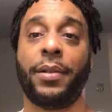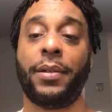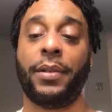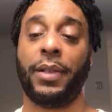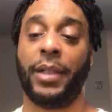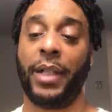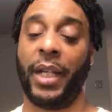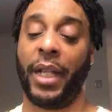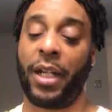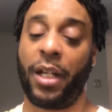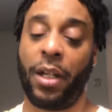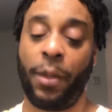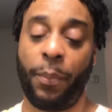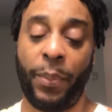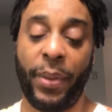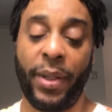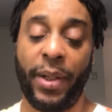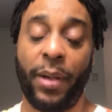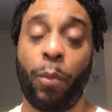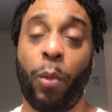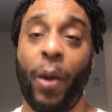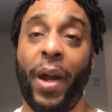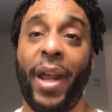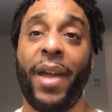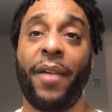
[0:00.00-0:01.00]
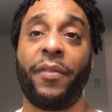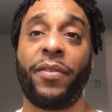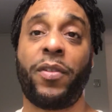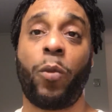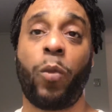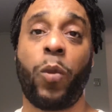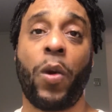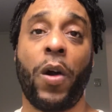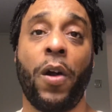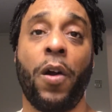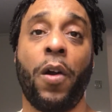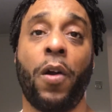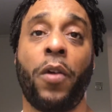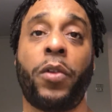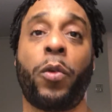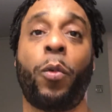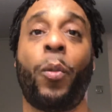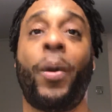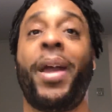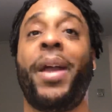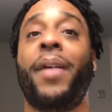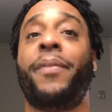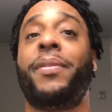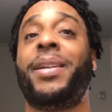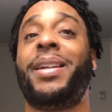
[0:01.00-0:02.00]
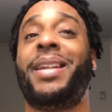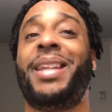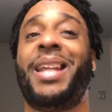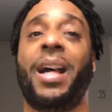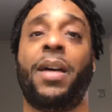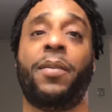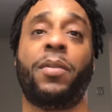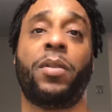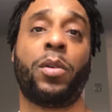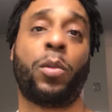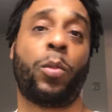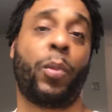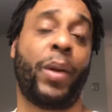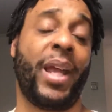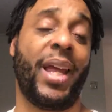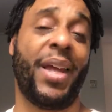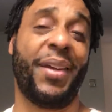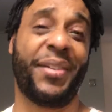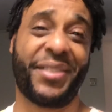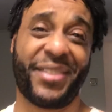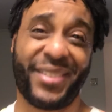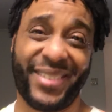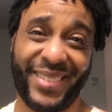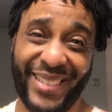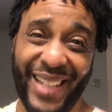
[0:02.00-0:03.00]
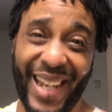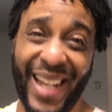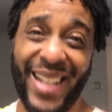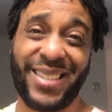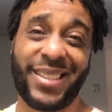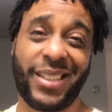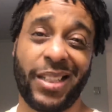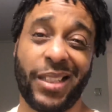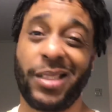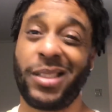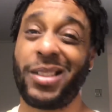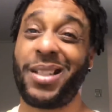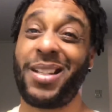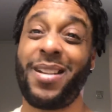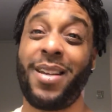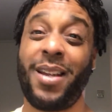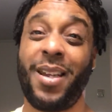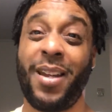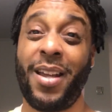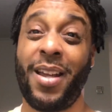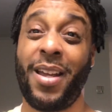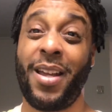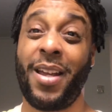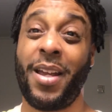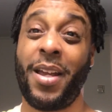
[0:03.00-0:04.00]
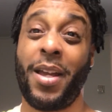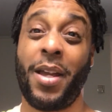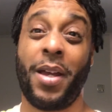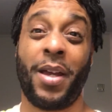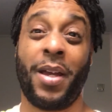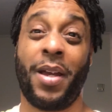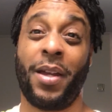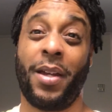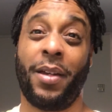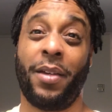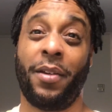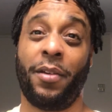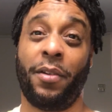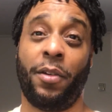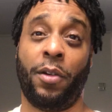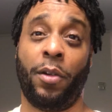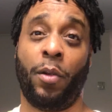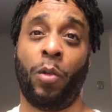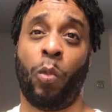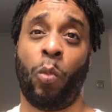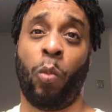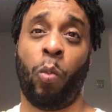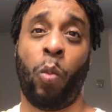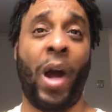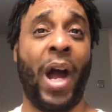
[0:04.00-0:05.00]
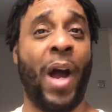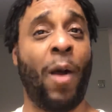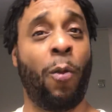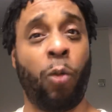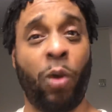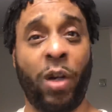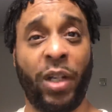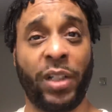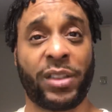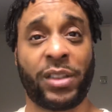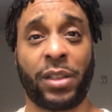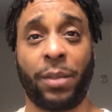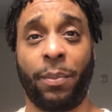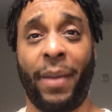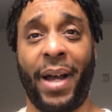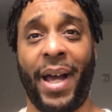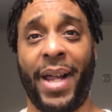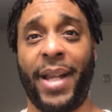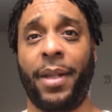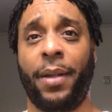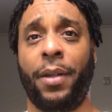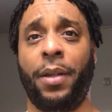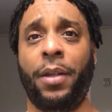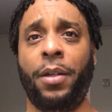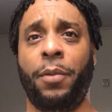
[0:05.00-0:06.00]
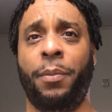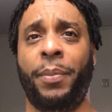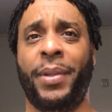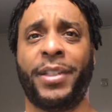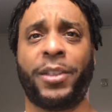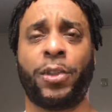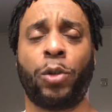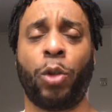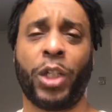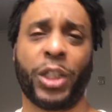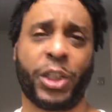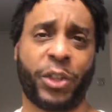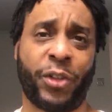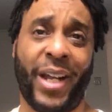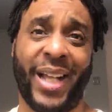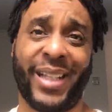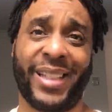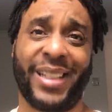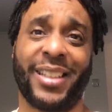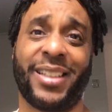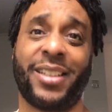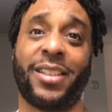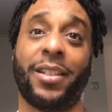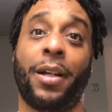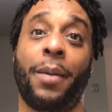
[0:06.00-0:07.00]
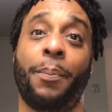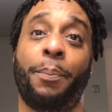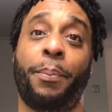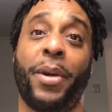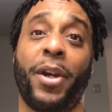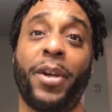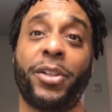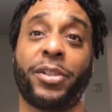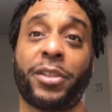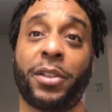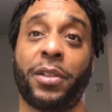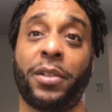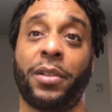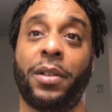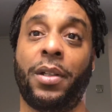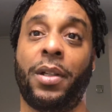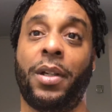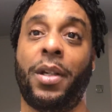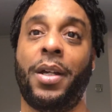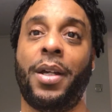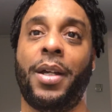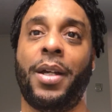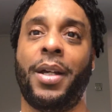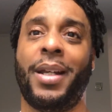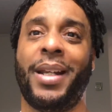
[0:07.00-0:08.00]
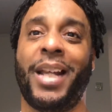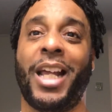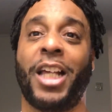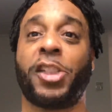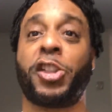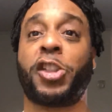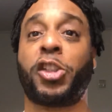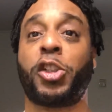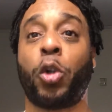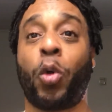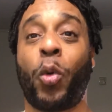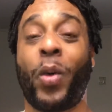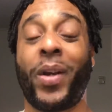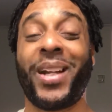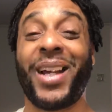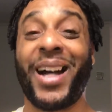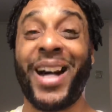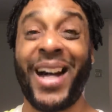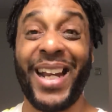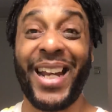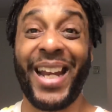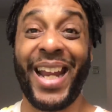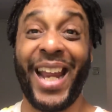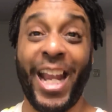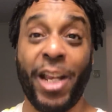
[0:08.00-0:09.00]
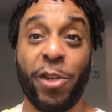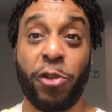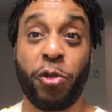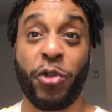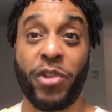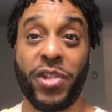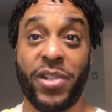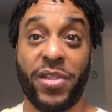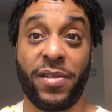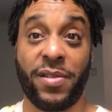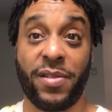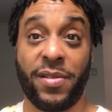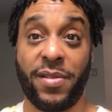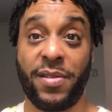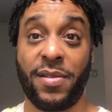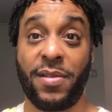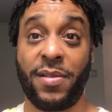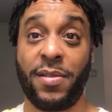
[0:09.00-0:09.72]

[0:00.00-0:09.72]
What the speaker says: It could be the way of the world, the way of the devil, the way of Satan. Why would somebody be so attracted to a person that's showing uninterest?